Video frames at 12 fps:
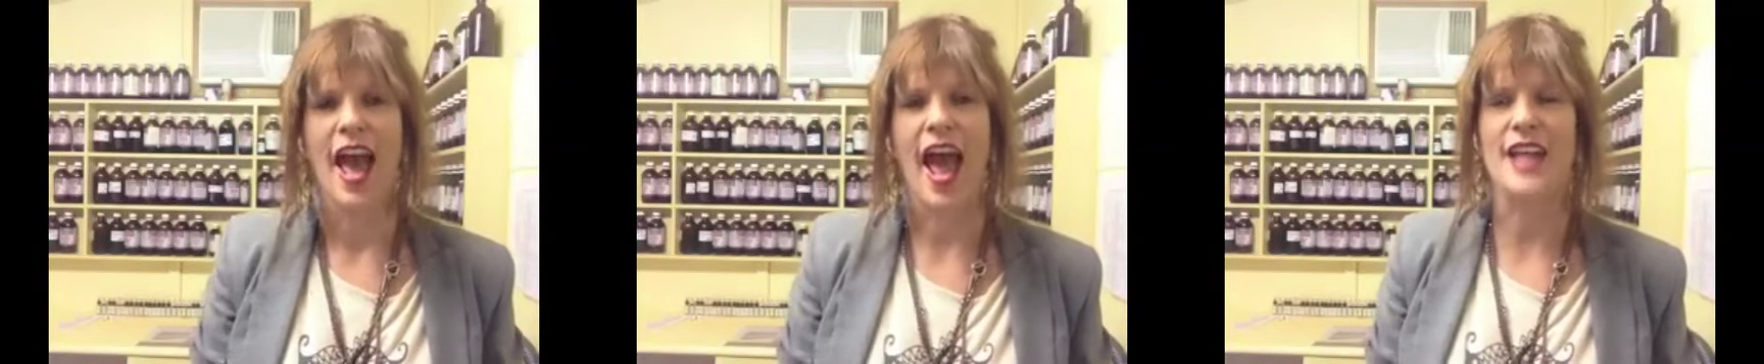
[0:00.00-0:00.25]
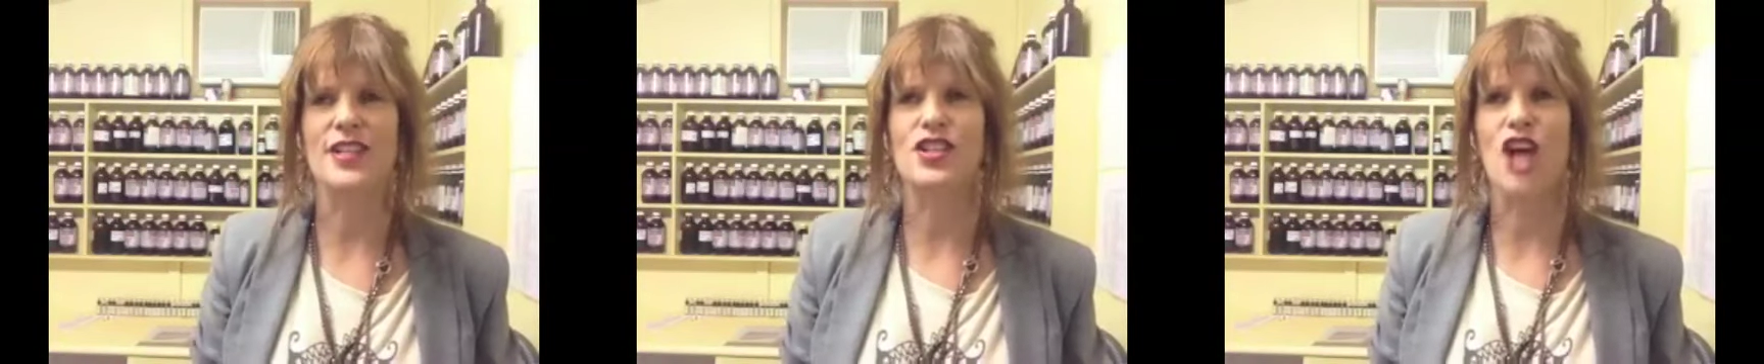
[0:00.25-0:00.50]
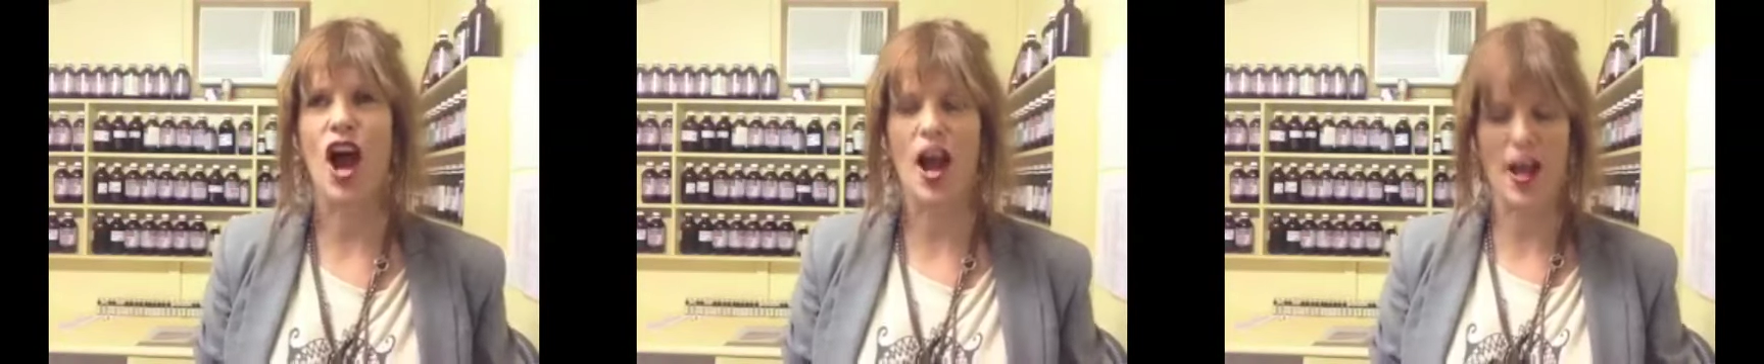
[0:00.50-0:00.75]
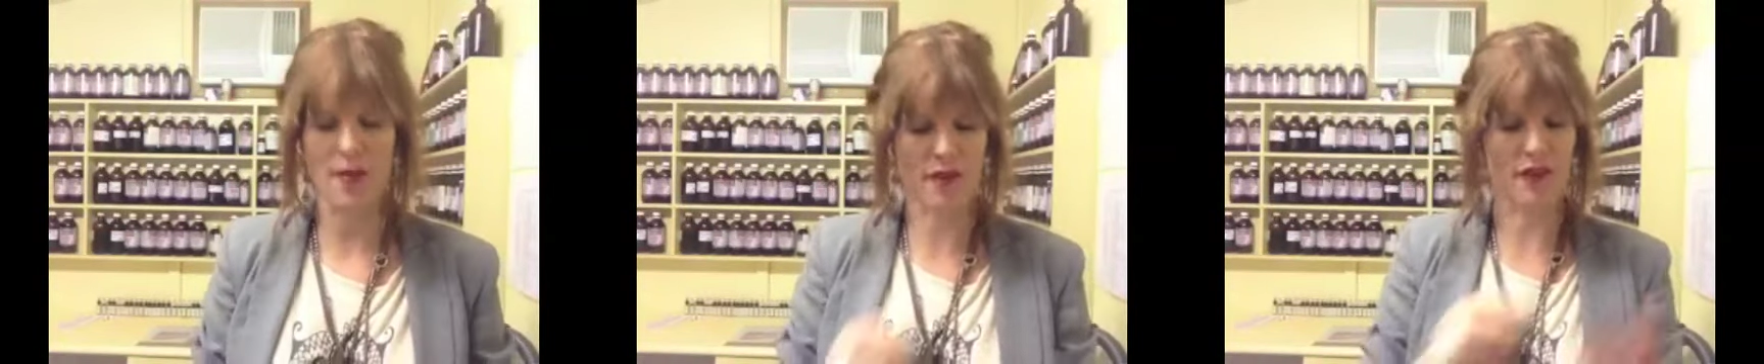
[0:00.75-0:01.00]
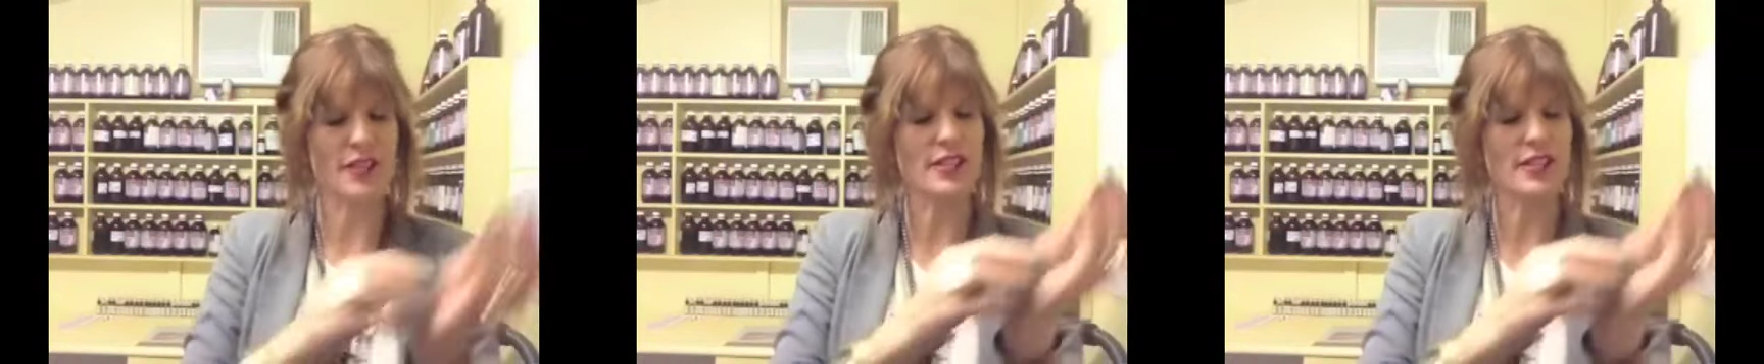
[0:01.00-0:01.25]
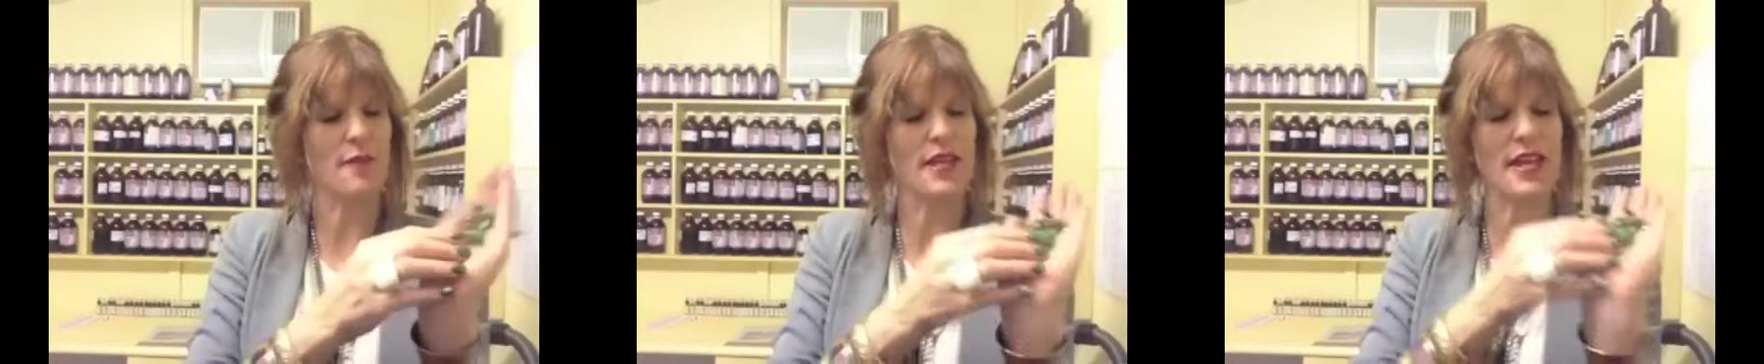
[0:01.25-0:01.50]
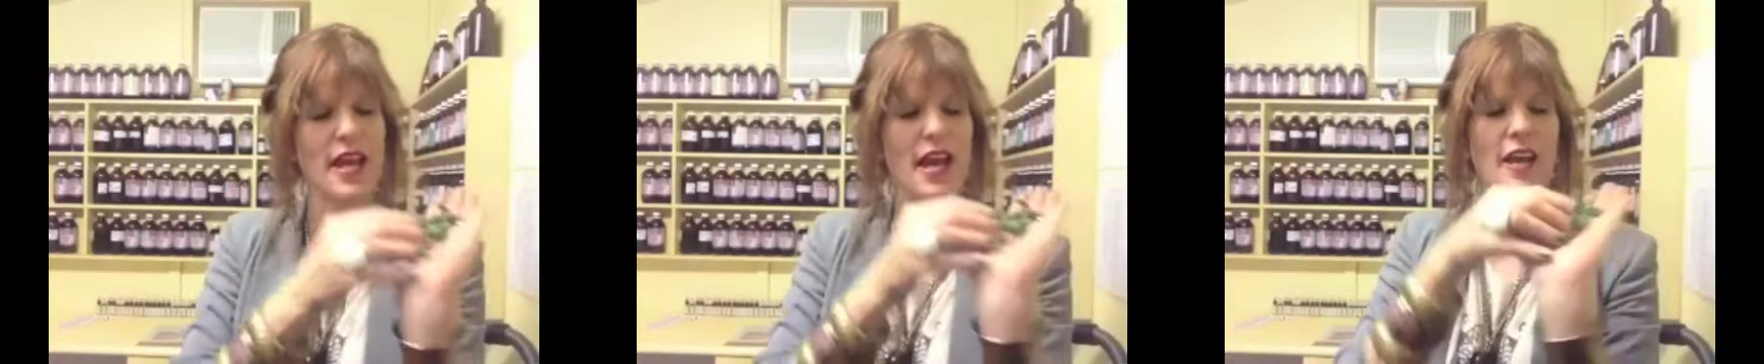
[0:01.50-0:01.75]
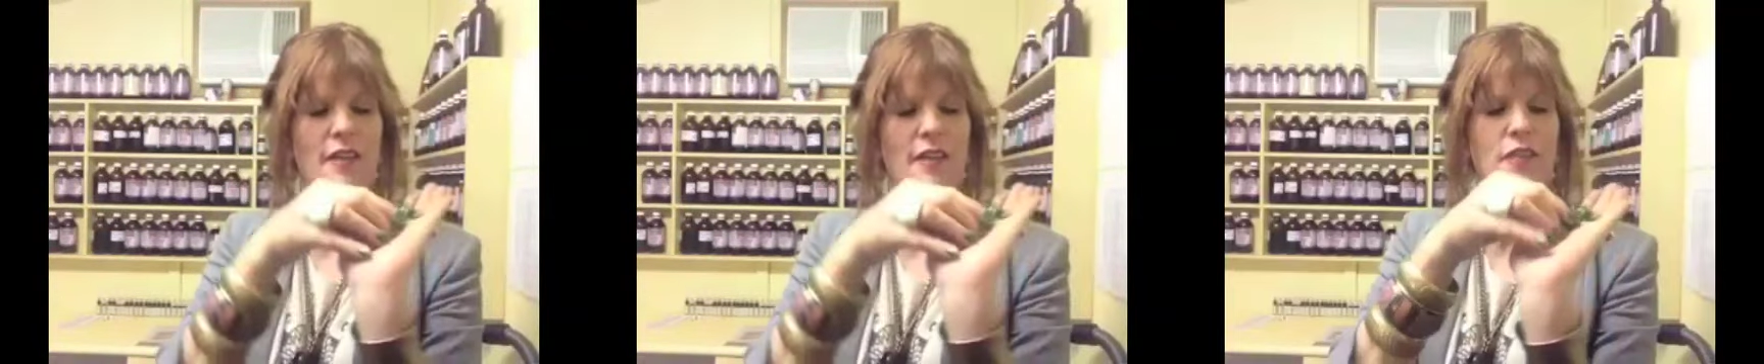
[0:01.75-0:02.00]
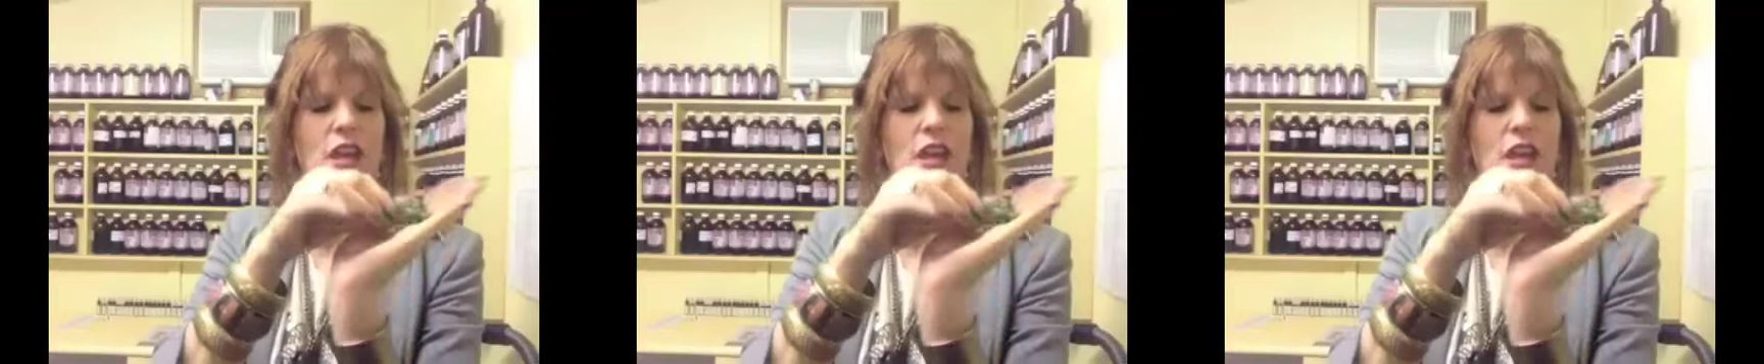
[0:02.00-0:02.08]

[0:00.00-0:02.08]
And thyme, I've got some here.